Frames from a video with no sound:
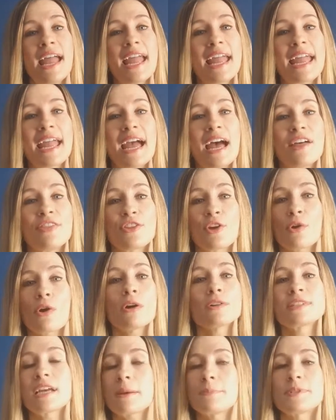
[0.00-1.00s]
And there are
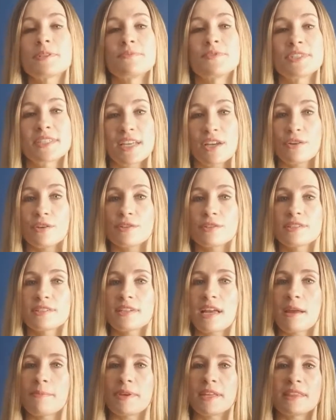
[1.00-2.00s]
all types of skills.
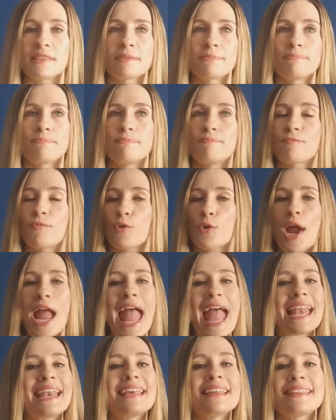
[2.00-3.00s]
I mean, for
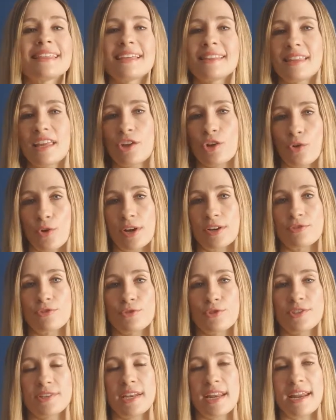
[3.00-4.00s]
anything that you're
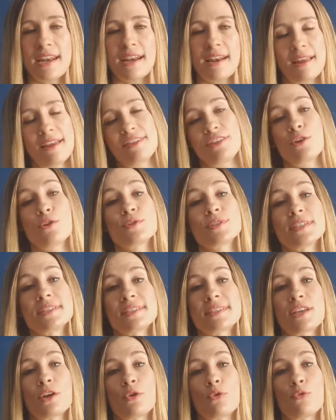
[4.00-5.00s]
interested in, there's a
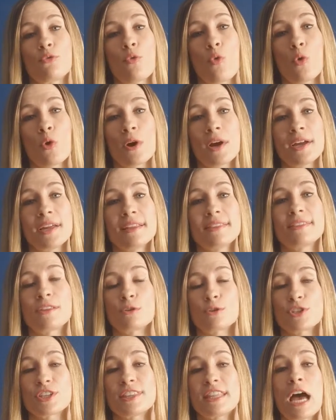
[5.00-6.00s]
skill for it.
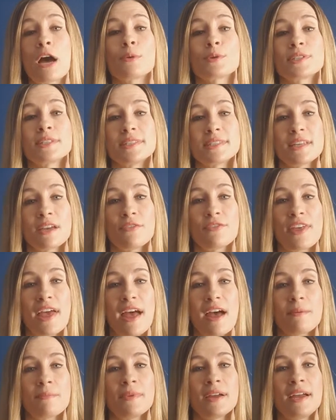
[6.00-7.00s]
There's thousands of
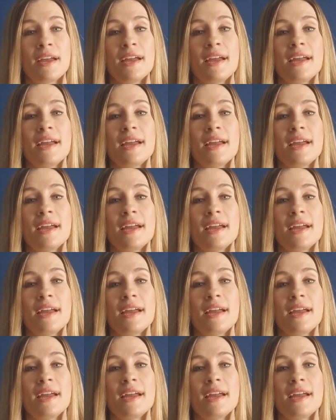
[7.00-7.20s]
them.